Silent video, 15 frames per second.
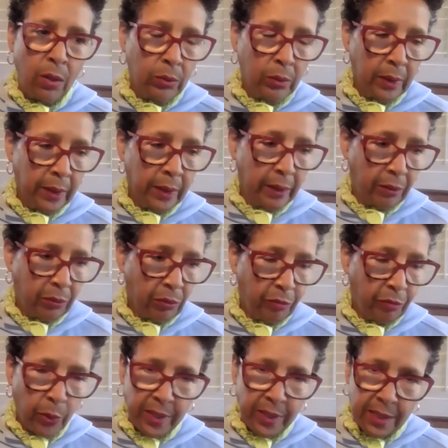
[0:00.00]
only through
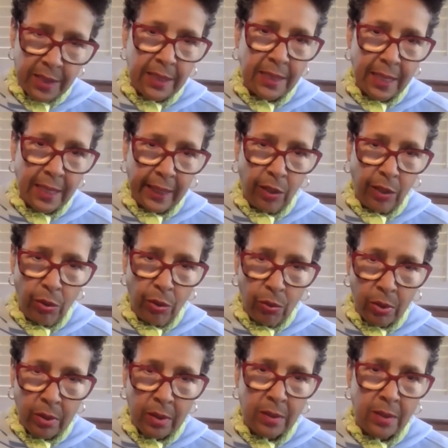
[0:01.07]
voices like
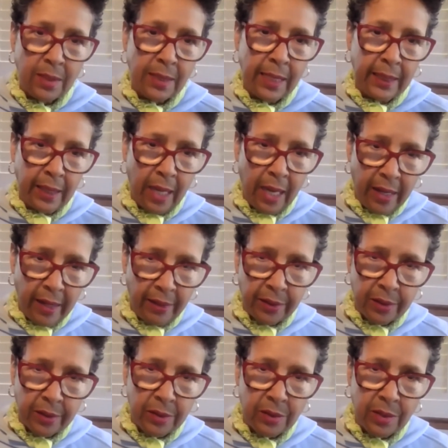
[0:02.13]
yours and
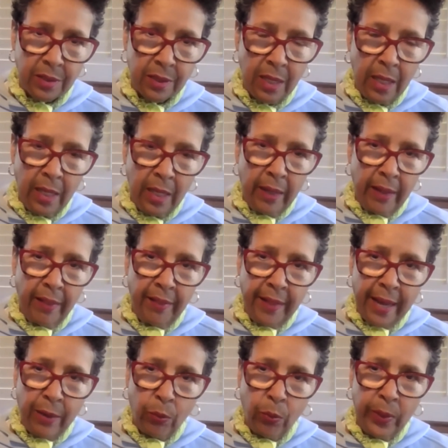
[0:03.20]
others
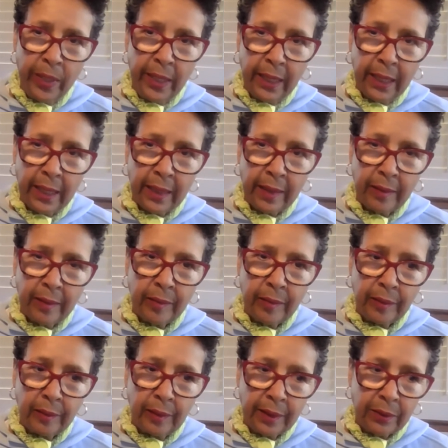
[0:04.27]
that we can
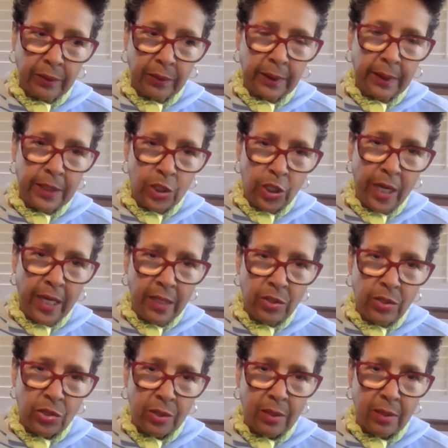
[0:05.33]
literally
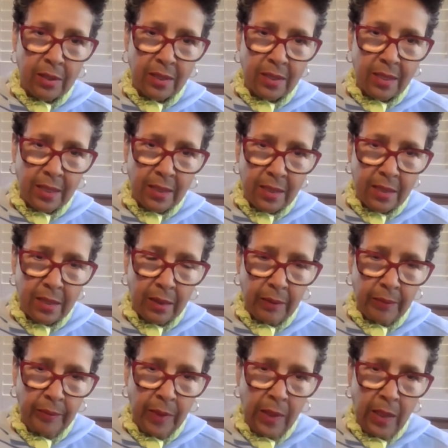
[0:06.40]
change the
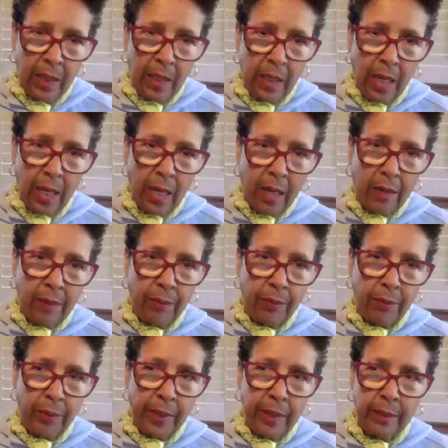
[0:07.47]
system.
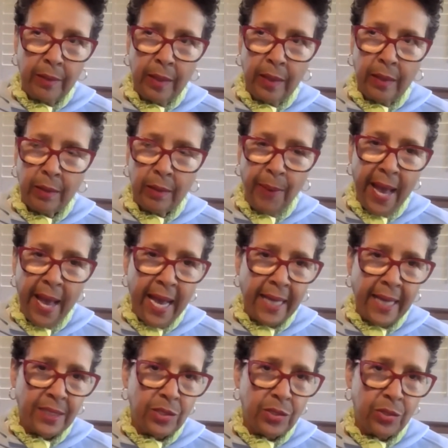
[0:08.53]
In the
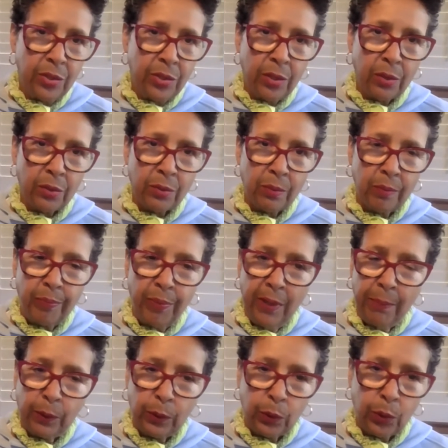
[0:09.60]
past, you know,
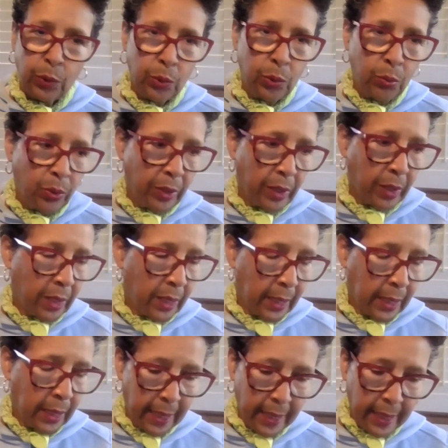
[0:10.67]
people who
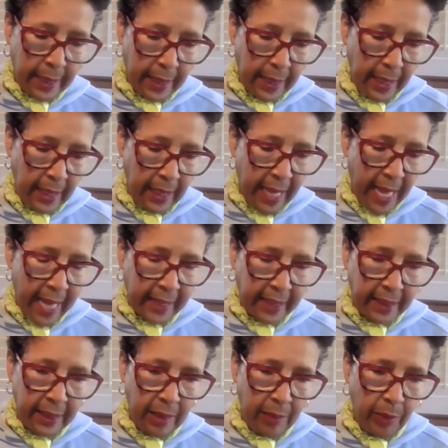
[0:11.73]
were in
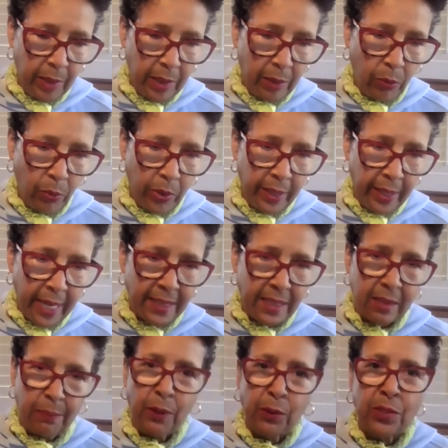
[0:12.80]
academia were not
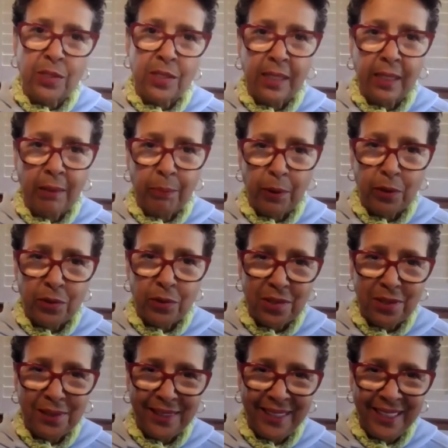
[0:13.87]
supposed to get
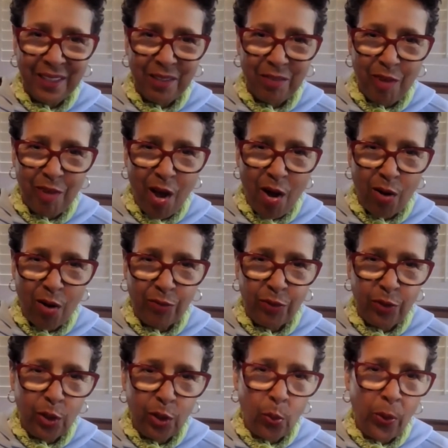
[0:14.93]
personally
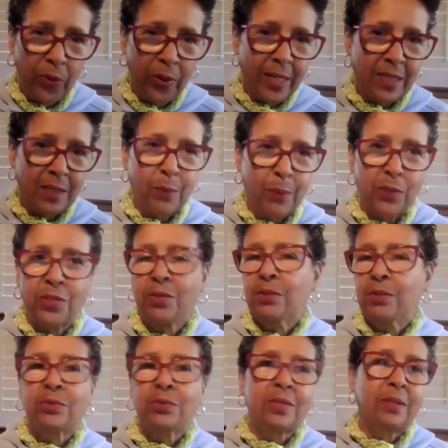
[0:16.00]
involved. You know, we were not supposed to
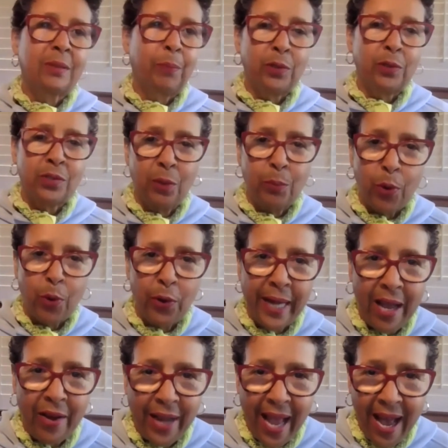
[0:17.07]
use the personal
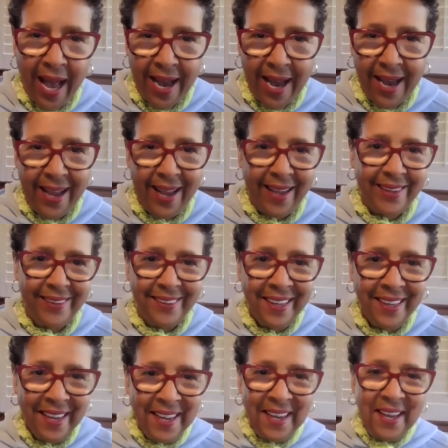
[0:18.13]
pronoun I and,
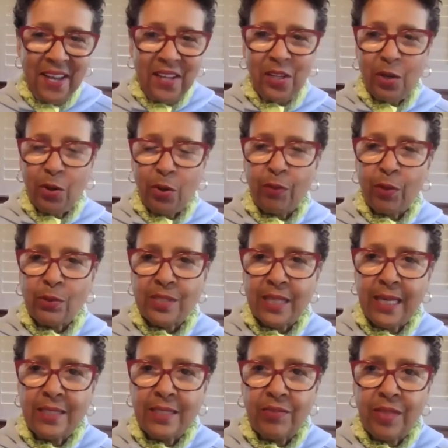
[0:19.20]
you know, those
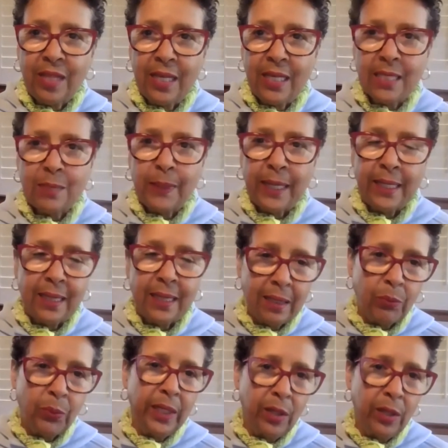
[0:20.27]
kinds of things. But I
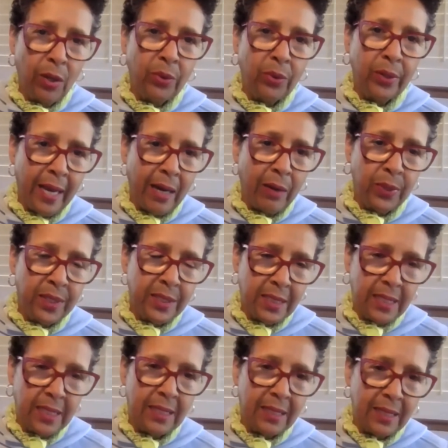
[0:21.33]
think we know now, we
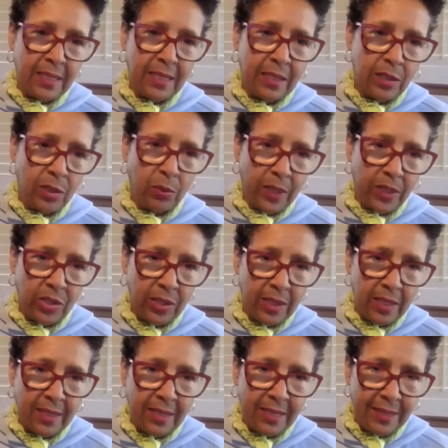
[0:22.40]
see that the situation
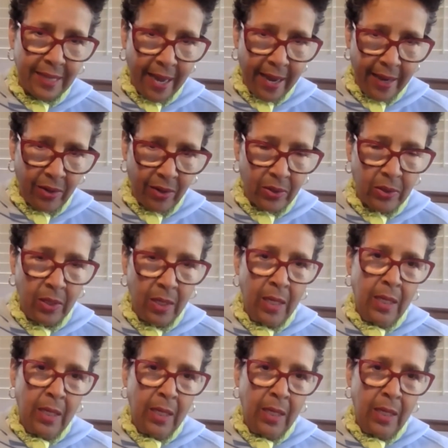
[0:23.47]
is dire